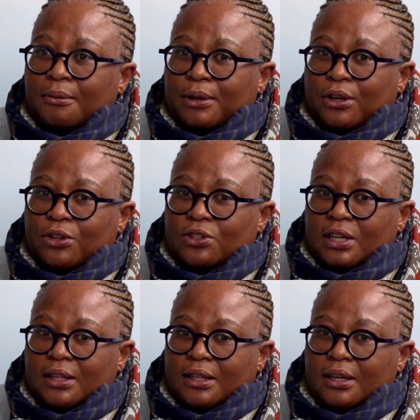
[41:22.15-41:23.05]

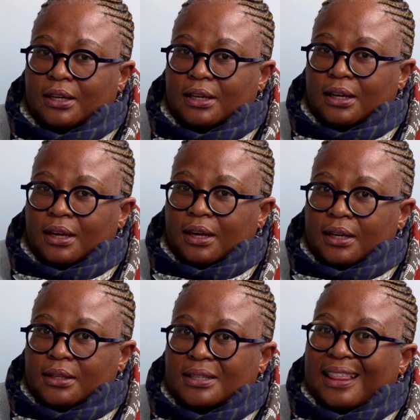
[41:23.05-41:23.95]
Because I think
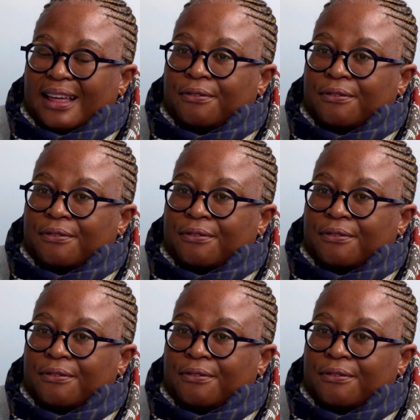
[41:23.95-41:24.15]
South